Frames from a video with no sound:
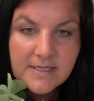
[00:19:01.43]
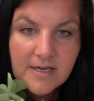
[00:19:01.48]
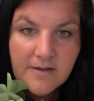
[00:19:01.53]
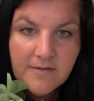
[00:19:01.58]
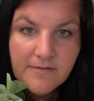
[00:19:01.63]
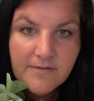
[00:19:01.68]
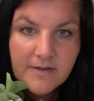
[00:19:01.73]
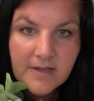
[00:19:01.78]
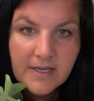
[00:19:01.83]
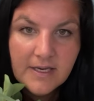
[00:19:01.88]

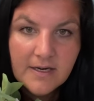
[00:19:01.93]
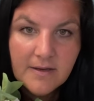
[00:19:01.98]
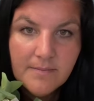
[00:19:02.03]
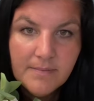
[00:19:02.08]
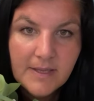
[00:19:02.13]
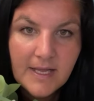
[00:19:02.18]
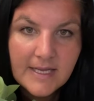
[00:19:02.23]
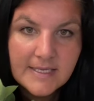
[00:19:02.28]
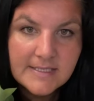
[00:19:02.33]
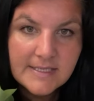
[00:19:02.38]
stuff in a
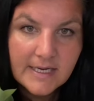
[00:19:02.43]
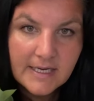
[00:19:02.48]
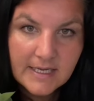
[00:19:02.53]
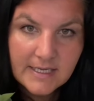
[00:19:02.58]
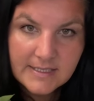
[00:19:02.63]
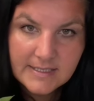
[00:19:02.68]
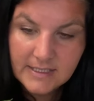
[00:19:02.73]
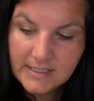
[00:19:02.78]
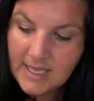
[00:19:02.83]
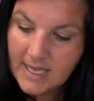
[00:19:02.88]
plastic.
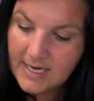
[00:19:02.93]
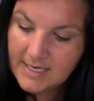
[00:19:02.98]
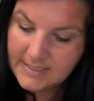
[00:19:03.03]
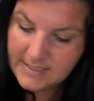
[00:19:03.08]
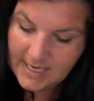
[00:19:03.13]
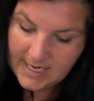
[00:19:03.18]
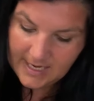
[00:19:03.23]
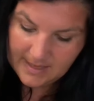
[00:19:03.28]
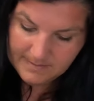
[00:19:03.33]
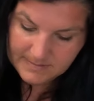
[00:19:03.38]
Because a lot of
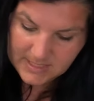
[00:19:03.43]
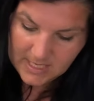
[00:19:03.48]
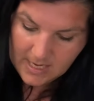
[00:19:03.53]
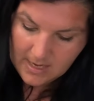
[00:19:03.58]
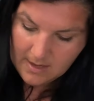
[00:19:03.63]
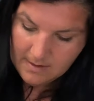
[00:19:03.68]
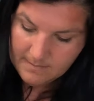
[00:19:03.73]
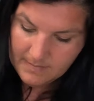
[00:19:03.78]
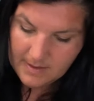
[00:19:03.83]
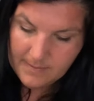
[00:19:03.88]
times
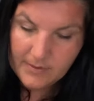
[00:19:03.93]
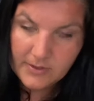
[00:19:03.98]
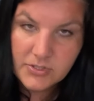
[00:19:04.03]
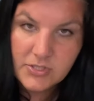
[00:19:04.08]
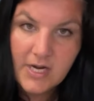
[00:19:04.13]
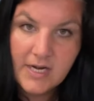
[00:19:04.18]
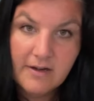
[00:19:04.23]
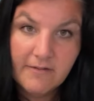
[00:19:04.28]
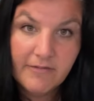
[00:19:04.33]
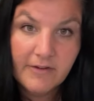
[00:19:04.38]
people are
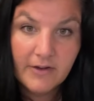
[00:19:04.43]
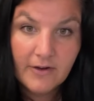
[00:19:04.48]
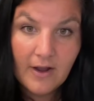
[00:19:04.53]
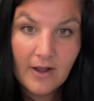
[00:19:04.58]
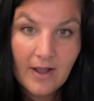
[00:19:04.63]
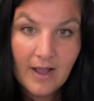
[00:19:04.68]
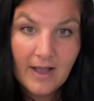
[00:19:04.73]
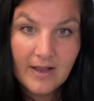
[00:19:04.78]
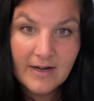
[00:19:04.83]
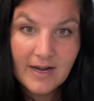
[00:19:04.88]
trying to figure
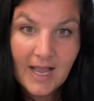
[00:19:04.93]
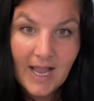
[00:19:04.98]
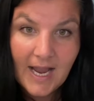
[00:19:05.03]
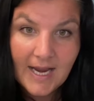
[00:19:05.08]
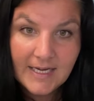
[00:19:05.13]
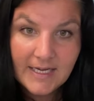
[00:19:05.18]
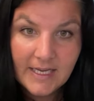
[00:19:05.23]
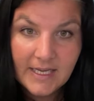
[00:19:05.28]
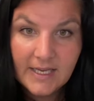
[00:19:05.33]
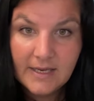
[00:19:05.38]
out how to
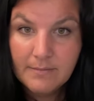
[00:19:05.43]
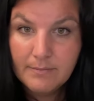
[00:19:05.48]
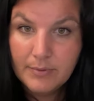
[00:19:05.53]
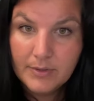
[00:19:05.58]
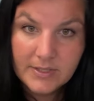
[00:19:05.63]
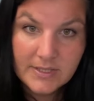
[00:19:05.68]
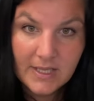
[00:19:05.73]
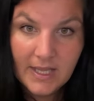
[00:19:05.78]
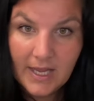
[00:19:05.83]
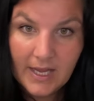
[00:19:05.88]
hide it and
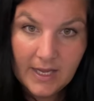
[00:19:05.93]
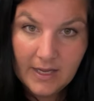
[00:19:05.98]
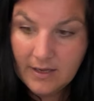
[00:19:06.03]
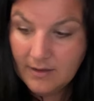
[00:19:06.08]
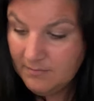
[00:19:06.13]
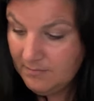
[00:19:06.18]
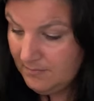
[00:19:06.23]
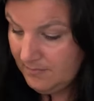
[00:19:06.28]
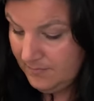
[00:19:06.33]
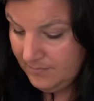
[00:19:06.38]
put like,
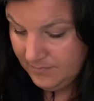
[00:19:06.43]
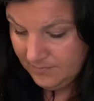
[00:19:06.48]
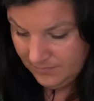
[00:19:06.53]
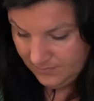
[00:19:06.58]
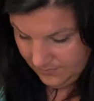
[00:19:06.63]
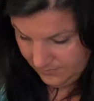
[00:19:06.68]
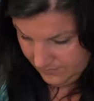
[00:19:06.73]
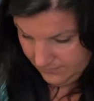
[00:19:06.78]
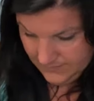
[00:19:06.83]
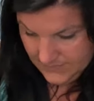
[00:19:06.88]

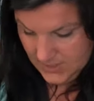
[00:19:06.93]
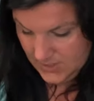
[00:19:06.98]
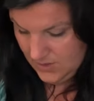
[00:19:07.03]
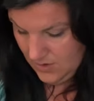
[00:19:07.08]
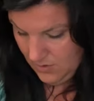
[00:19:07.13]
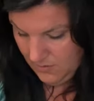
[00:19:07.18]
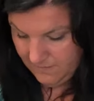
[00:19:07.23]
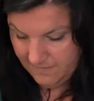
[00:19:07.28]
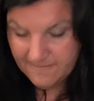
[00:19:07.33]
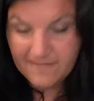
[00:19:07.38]

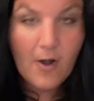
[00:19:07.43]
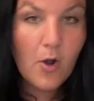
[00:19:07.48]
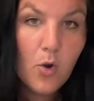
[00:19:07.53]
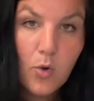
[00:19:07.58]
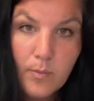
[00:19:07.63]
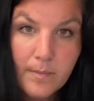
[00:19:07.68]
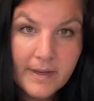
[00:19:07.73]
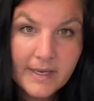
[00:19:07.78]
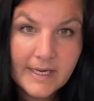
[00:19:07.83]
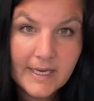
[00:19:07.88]

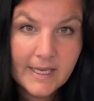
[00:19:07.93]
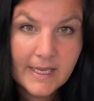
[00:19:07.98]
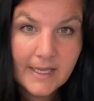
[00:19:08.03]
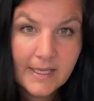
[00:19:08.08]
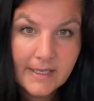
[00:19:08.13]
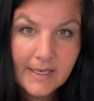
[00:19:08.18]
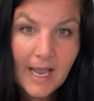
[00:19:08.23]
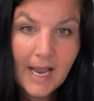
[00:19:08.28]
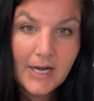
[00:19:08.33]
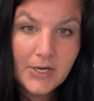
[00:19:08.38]
foam in
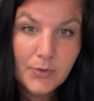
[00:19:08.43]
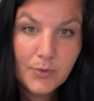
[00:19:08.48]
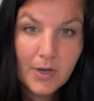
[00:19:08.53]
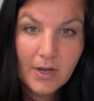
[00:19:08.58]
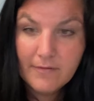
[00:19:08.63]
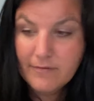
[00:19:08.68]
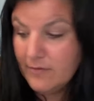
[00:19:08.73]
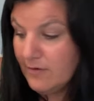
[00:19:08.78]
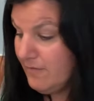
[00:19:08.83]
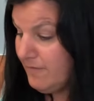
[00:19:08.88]
it, and how do you
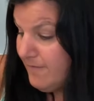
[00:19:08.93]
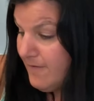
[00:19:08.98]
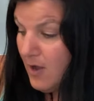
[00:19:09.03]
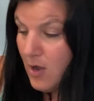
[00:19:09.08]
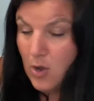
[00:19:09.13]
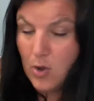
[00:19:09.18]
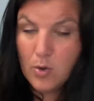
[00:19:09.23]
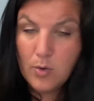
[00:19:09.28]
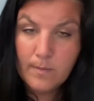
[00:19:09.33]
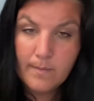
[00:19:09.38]
cover
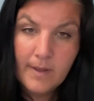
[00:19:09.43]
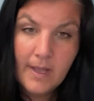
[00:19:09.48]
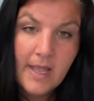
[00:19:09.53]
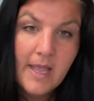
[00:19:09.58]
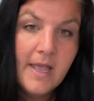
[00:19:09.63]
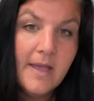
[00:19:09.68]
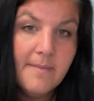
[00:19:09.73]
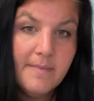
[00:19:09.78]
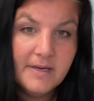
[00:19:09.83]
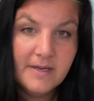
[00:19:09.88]
foam?
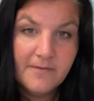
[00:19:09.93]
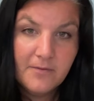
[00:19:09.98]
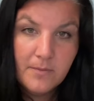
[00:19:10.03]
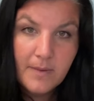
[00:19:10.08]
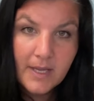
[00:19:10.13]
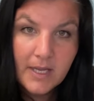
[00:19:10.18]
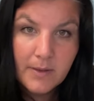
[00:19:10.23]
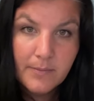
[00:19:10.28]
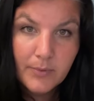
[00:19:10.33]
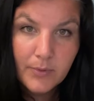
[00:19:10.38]
But if you
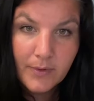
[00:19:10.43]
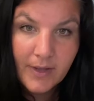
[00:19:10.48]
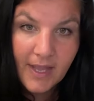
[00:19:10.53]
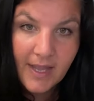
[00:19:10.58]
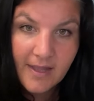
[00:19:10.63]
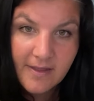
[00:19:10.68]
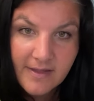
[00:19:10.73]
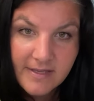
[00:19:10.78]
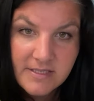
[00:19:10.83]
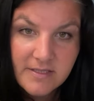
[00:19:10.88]
make a
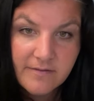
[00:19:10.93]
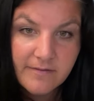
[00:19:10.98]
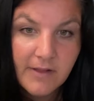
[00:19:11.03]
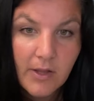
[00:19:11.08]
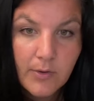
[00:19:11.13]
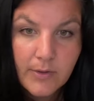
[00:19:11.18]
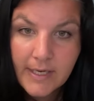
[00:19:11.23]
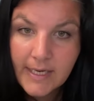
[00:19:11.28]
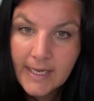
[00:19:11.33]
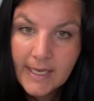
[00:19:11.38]
bouquet that's
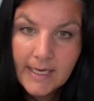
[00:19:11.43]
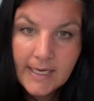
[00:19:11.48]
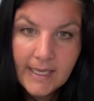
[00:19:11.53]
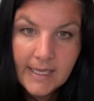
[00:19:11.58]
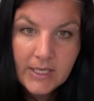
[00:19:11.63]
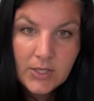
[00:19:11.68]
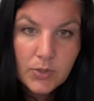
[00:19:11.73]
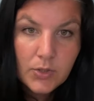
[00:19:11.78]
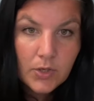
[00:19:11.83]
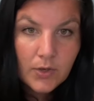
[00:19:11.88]
floating in
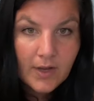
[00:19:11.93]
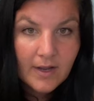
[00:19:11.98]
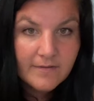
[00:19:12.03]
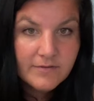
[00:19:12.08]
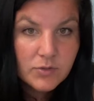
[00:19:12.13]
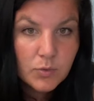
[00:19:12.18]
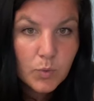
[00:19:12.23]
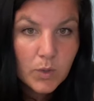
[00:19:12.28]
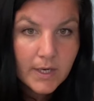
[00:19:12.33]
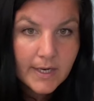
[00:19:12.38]
it, you don't
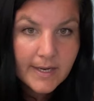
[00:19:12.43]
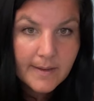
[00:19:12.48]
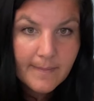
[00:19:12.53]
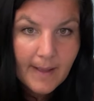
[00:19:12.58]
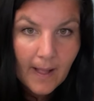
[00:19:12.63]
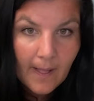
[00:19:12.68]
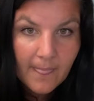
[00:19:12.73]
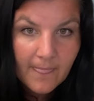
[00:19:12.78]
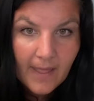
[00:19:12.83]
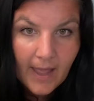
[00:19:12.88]
have to worry
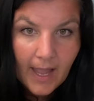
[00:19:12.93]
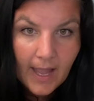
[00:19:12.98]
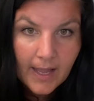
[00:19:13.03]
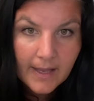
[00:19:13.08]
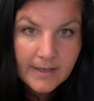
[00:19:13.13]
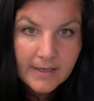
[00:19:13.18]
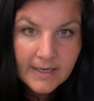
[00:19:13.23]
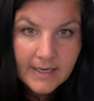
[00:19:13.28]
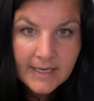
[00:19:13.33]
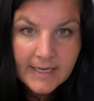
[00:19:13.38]
about
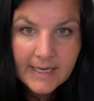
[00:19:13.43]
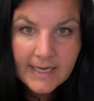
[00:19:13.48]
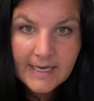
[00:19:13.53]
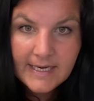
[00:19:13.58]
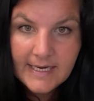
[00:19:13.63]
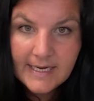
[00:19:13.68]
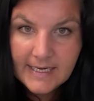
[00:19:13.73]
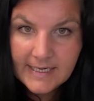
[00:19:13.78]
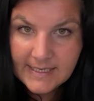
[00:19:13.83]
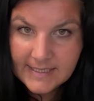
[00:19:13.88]
that.
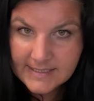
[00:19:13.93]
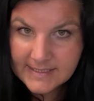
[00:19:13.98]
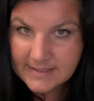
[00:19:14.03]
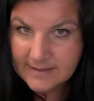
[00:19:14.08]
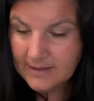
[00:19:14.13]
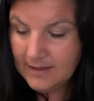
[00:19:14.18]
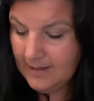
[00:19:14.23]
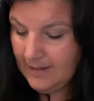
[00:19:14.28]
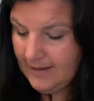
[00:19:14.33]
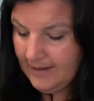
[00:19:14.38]
It is,
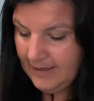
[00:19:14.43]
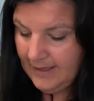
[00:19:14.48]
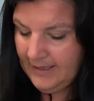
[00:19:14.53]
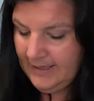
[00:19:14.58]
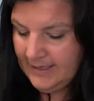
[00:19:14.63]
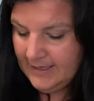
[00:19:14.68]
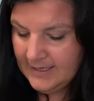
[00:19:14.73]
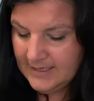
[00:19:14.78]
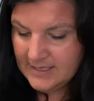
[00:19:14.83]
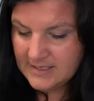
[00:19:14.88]

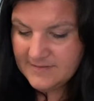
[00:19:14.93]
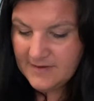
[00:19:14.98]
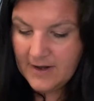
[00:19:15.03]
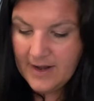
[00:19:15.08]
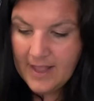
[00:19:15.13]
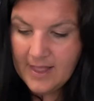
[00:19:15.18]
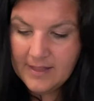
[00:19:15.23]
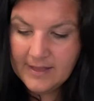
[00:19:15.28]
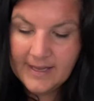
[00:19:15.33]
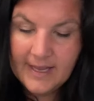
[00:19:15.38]
it is
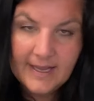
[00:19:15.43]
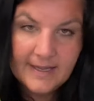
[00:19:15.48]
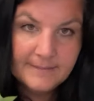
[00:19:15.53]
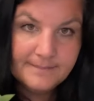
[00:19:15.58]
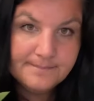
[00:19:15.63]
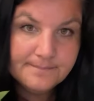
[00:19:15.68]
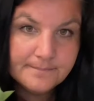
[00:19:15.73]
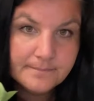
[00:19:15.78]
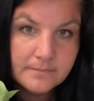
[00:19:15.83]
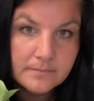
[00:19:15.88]
very
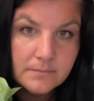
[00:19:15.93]
elegant.